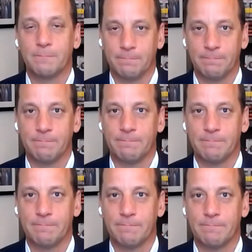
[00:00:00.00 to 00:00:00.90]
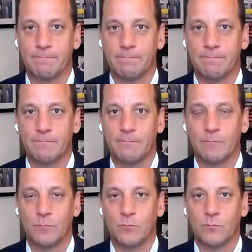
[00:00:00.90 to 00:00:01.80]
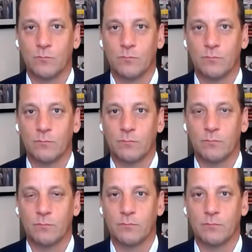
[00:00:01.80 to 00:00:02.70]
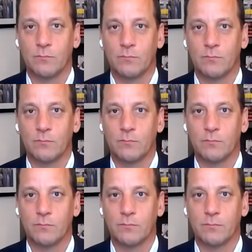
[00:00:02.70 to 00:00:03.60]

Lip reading: (not speaking)